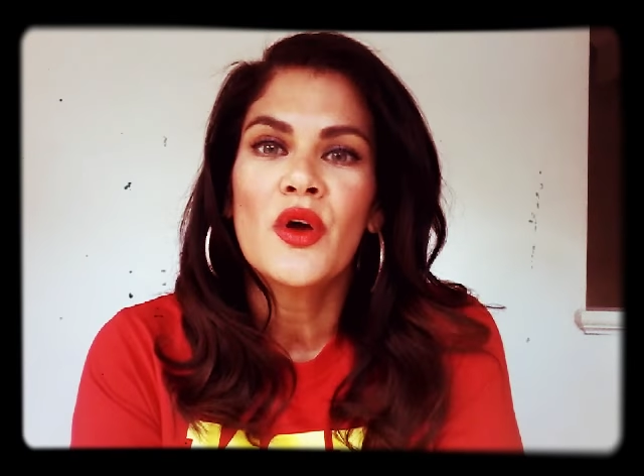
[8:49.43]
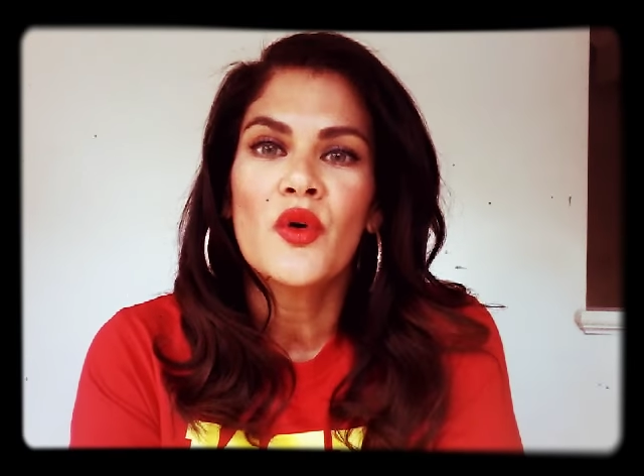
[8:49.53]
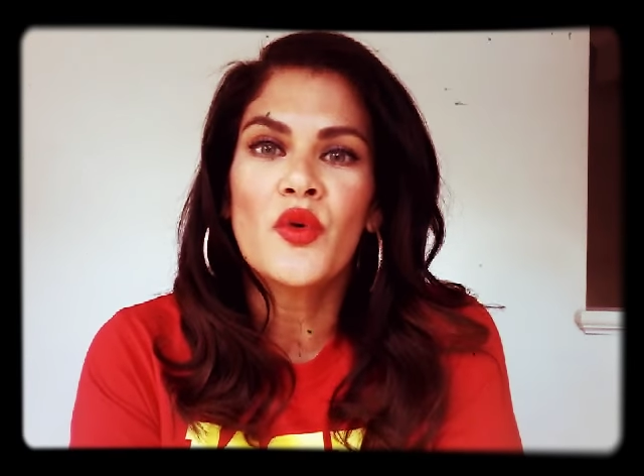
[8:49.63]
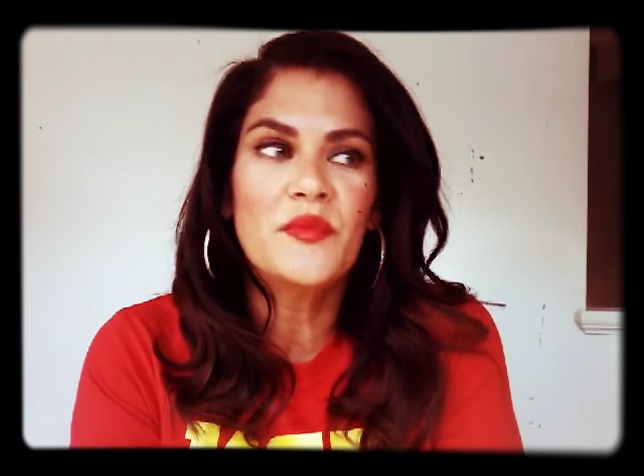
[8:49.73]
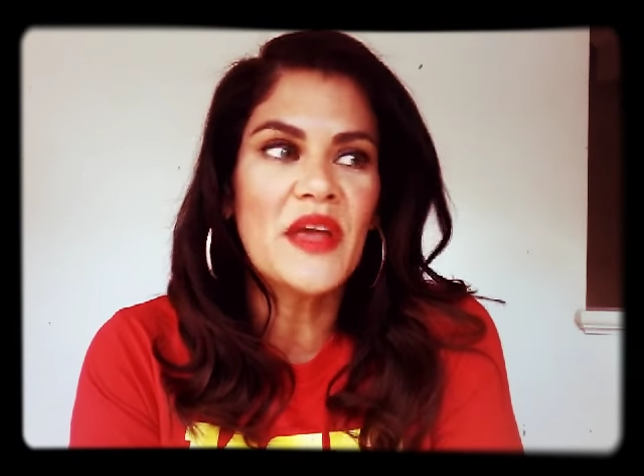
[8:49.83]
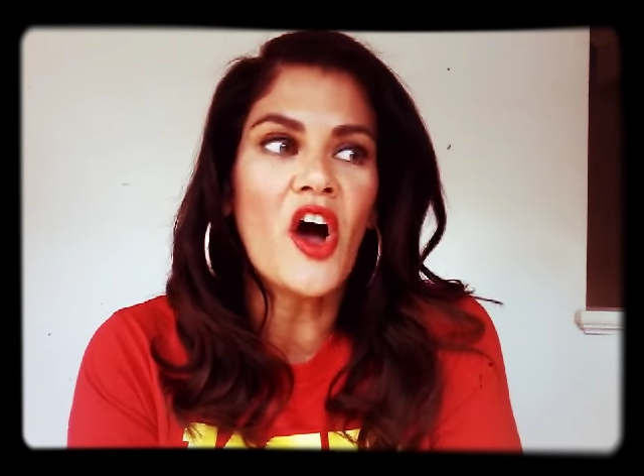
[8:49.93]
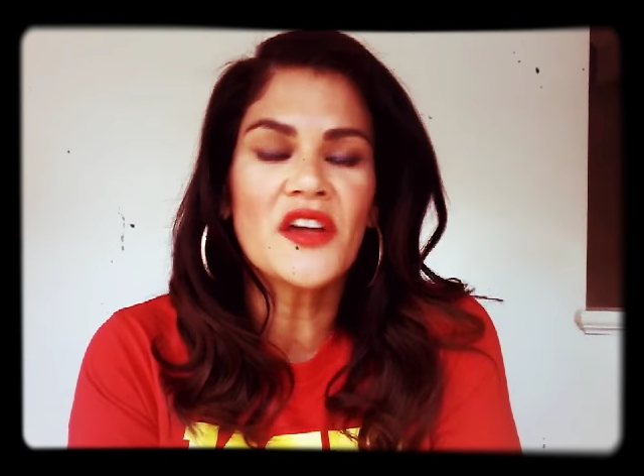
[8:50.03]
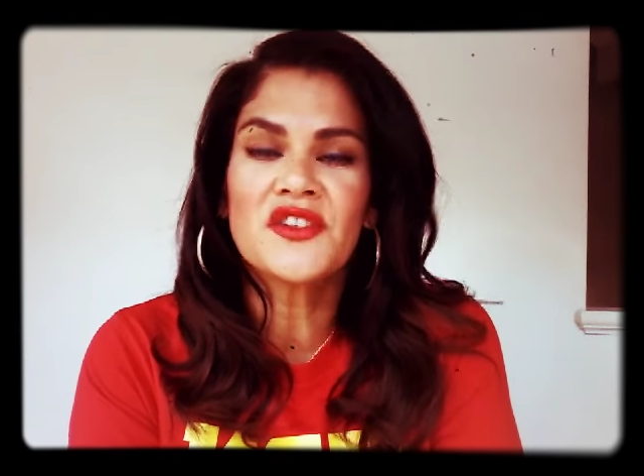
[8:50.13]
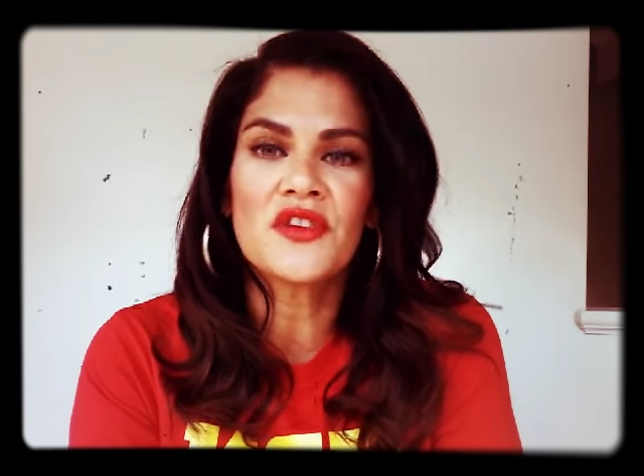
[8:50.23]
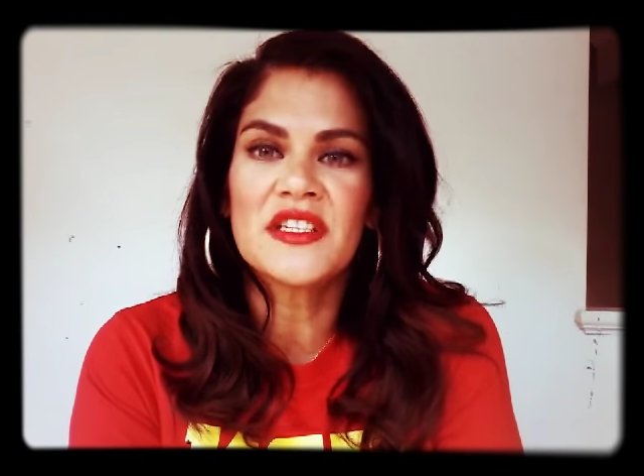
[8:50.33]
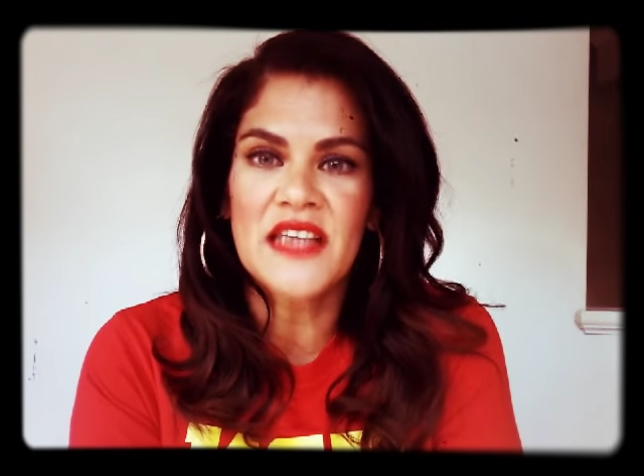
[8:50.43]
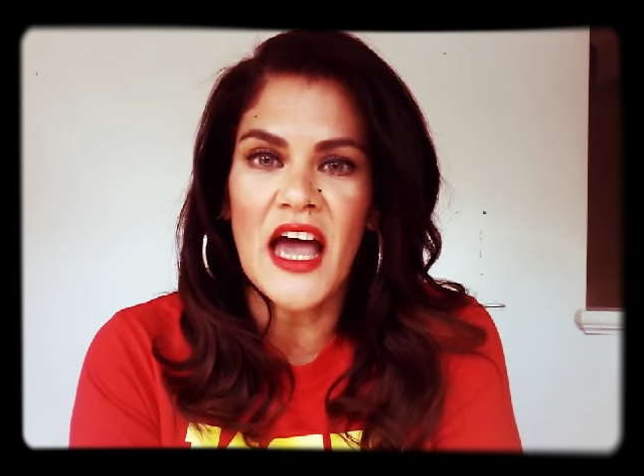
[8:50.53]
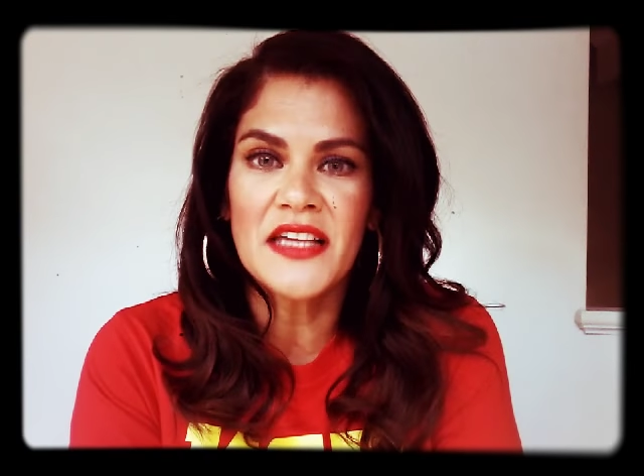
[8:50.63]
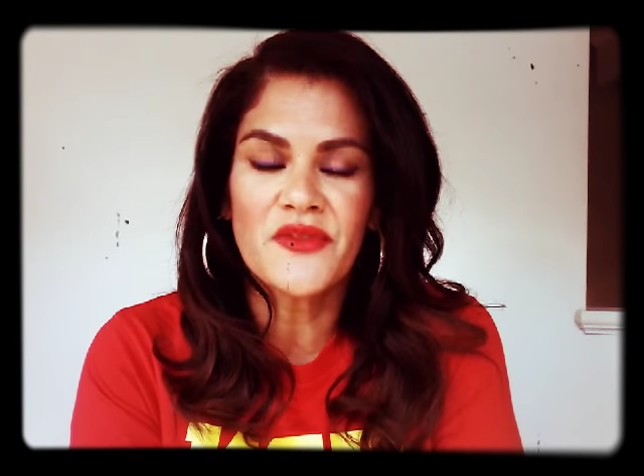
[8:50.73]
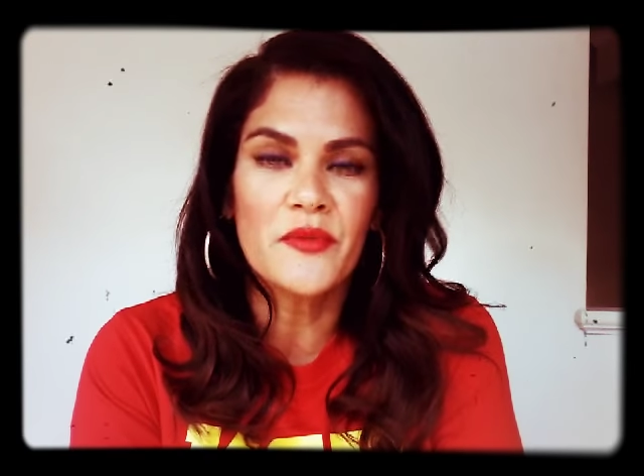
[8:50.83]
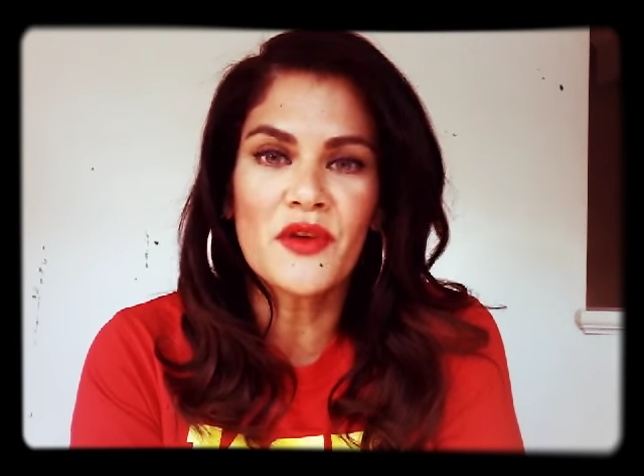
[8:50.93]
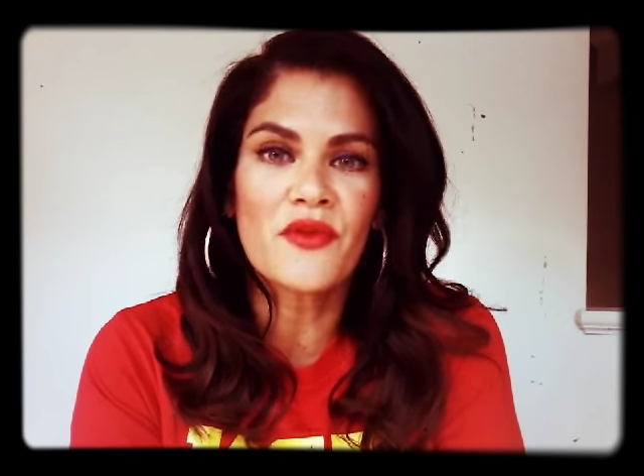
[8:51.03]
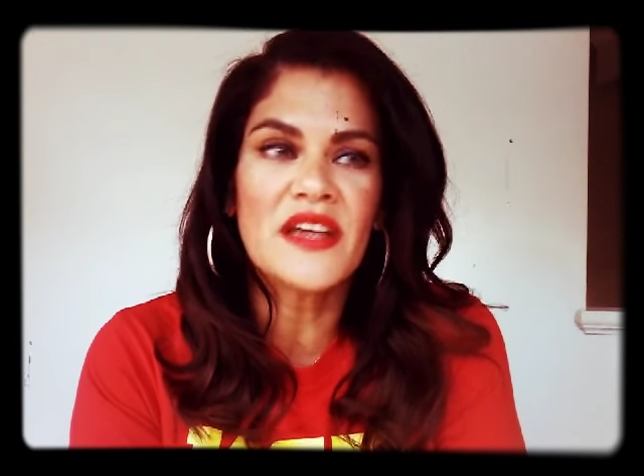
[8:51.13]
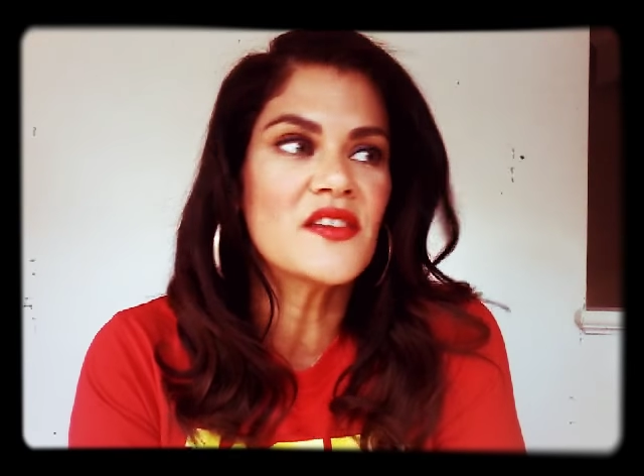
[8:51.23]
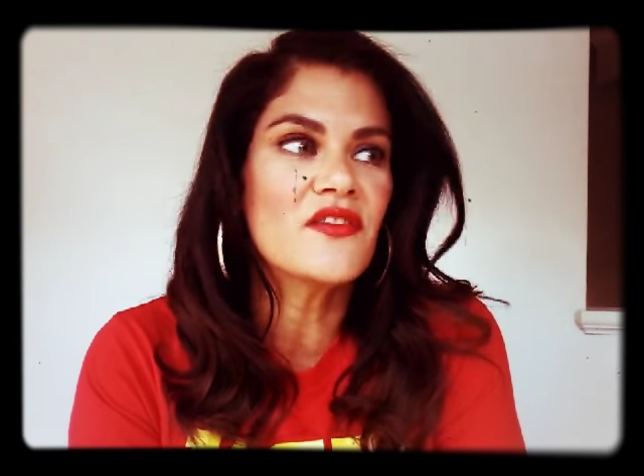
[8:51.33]
would be ostracized from the
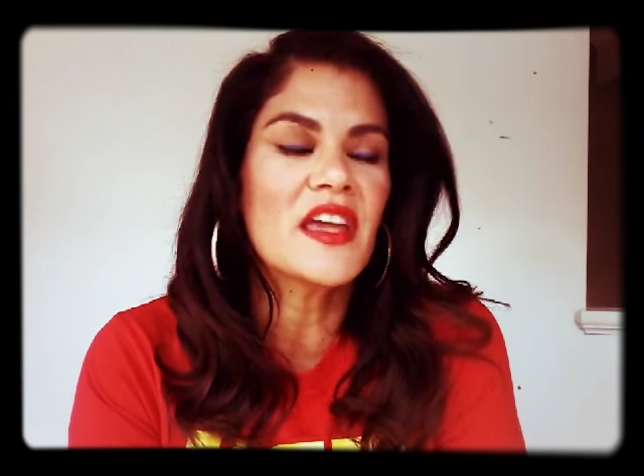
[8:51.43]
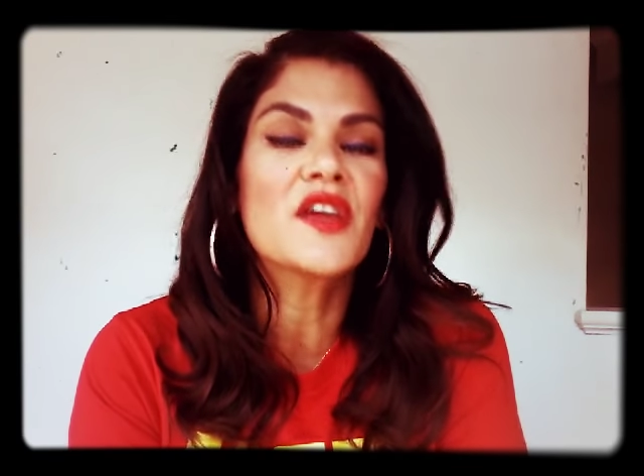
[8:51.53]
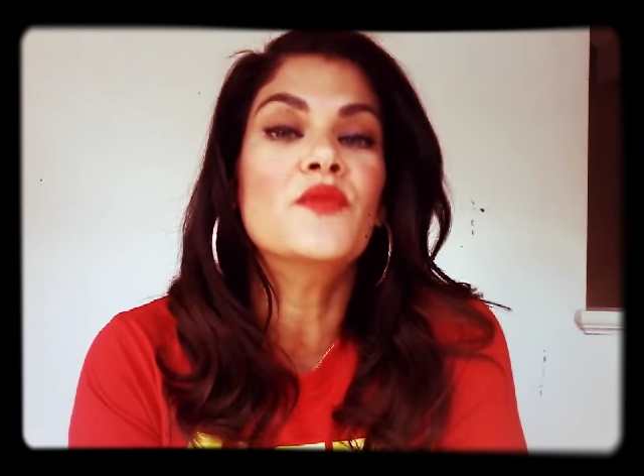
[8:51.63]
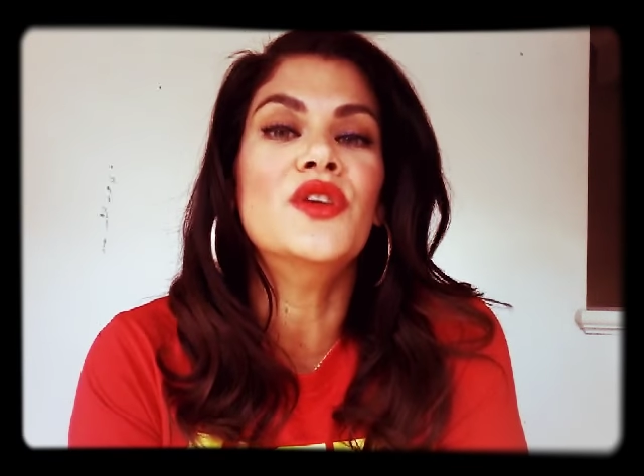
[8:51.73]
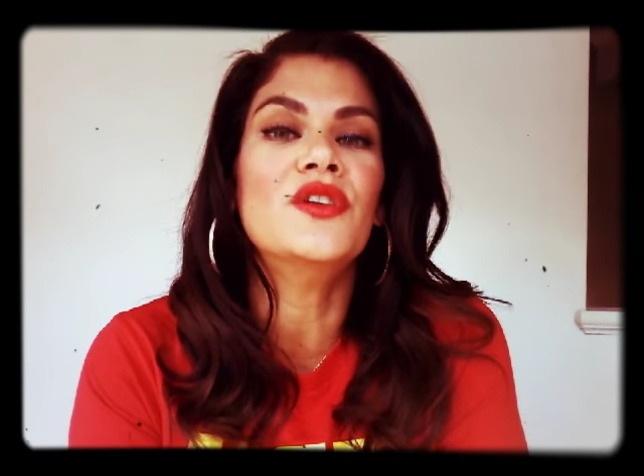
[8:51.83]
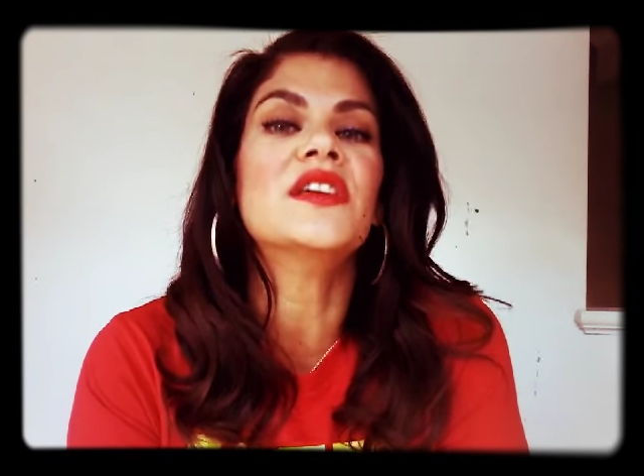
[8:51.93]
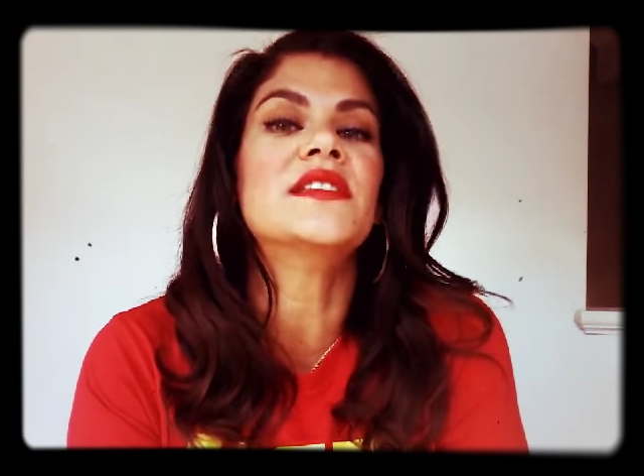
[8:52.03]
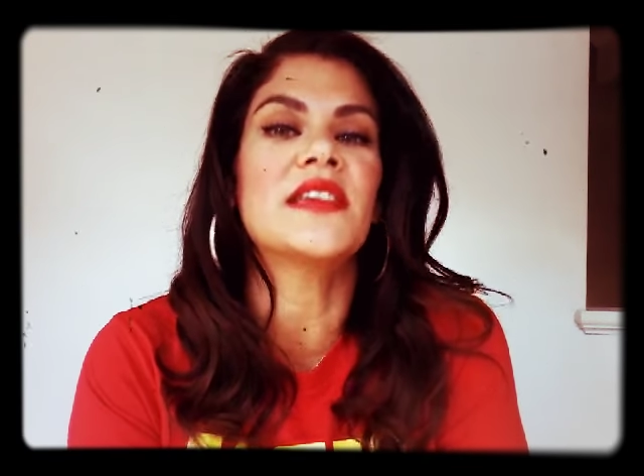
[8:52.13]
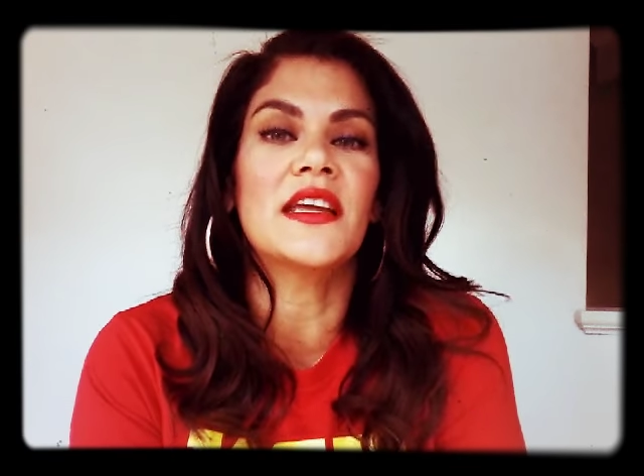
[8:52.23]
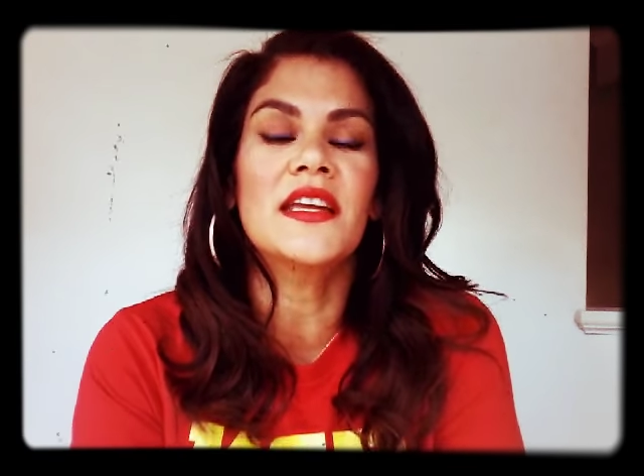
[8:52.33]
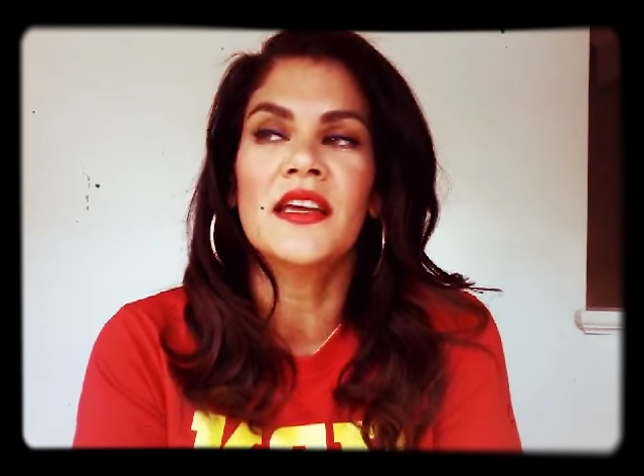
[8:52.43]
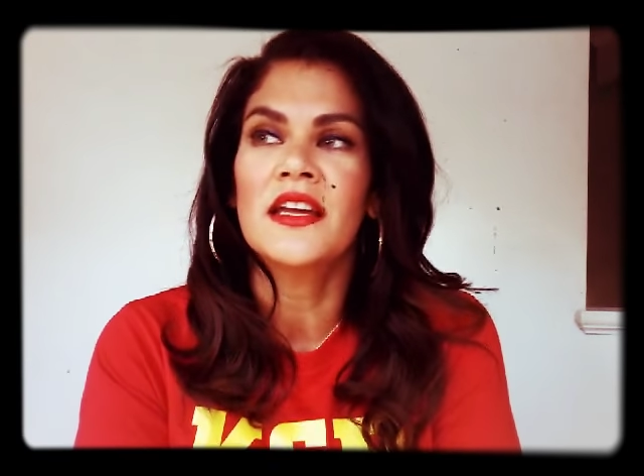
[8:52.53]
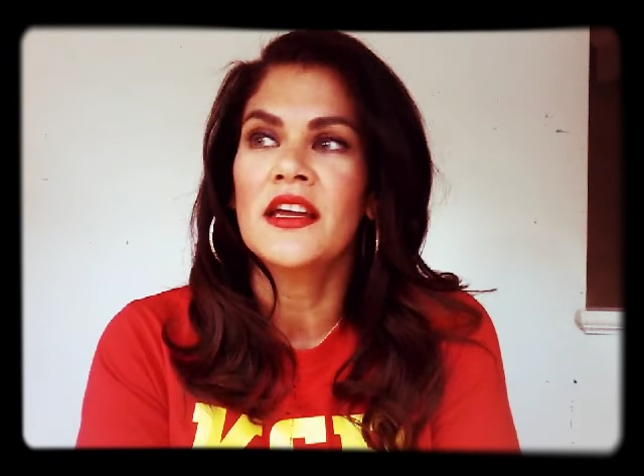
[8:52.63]
rest of their community